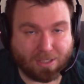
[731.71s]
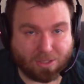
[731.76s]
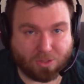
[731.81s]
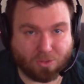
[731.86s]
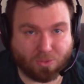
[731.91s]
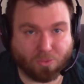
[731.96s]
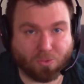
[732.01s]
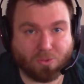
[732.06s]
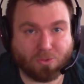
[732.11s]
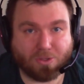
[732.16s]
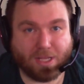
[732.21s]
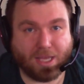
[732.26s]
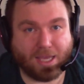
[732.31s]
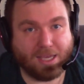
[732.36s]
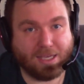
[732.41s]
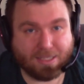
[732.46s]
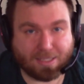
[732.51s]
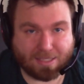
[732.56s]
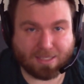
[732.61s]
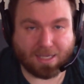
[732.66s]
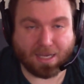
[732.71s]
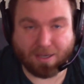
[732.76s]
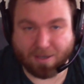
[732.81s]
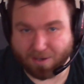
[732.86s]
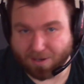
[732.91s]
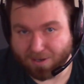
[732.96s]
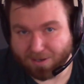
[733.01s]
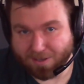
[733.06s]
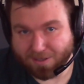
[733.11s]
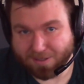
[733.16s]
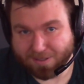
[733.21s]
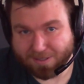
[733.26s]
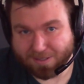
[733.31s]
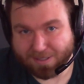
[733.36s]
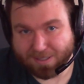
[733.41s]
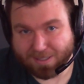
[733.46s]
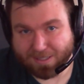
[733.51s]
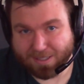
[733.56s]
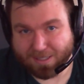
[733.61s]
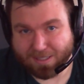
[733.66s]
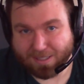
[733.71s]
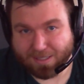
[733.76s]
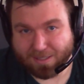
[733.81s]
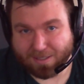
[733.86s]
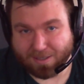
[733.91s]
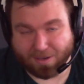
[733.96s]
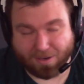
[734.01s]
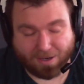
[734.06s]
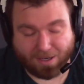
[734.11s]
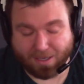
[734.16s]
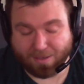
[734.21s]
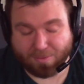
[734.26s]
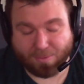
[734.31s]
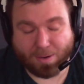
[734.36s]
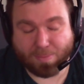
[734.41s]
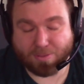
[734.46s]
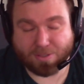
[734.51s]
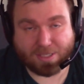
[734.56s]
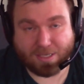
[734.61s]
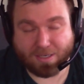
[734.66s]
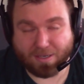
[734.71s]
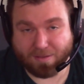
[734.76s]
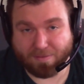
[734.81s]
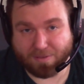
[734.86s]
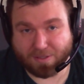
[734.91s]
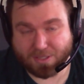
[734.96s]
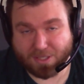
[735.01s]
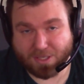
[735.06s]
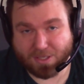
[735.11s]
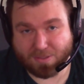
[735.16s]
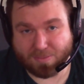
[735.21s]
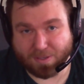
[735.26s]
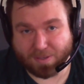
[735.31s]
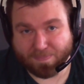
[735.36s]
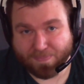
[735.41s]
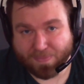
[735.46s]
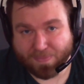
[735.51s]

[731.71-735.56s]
dueled a senator, or a representative, excuse me.